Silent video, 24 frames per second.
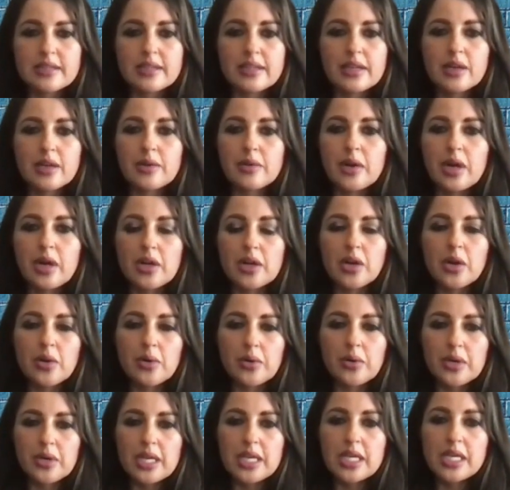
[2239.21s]
you know, a
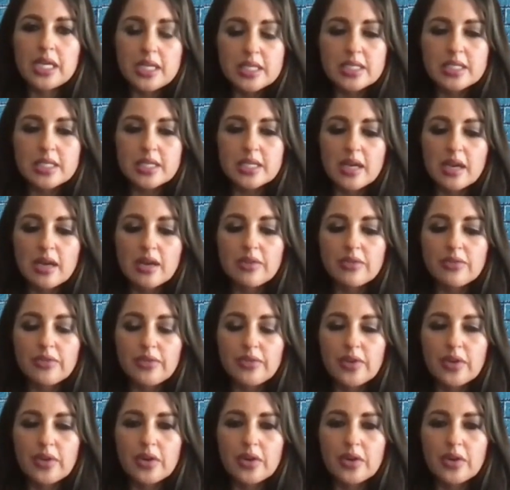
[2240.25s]
cohesive